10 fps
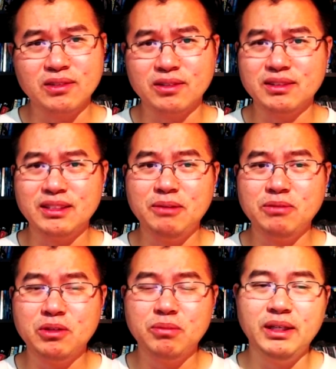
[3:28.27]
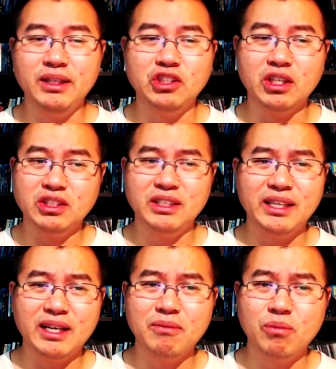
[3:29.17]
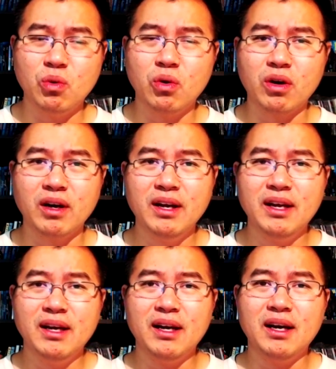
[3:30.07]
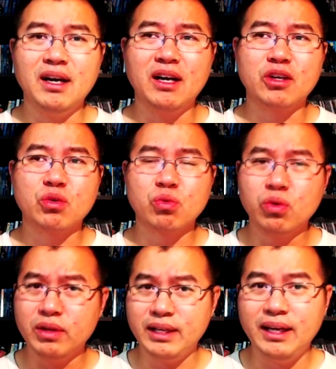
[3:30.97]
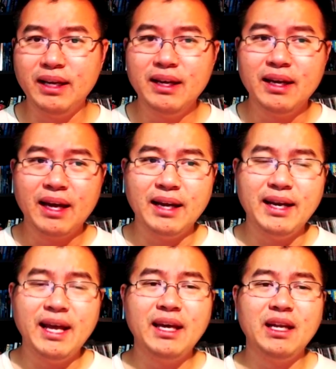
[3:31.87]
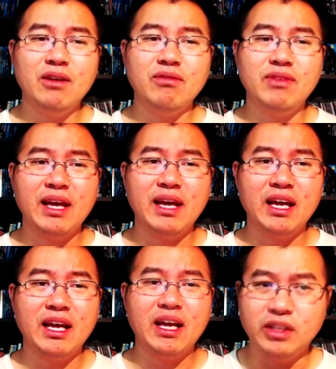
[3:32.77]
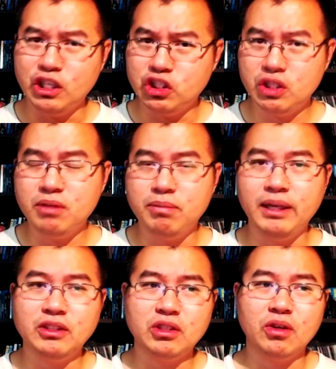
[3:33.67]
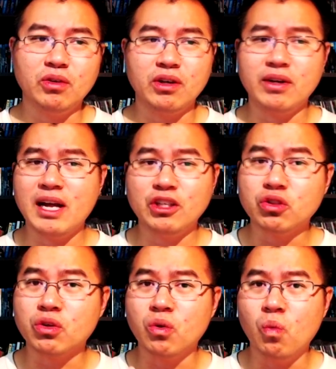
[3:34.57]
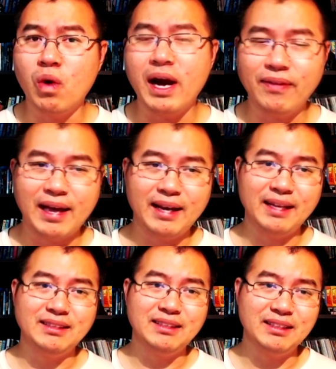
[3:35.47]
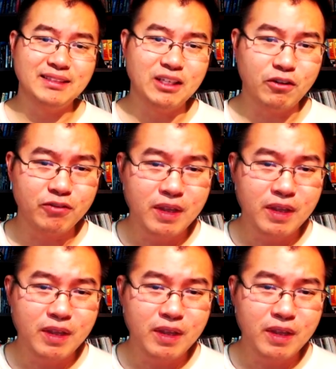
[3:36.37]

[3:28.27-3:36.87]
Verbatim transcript: are seem to be judging it more uh, cruelly and negative than they should be. So they're not sure why that is in itself.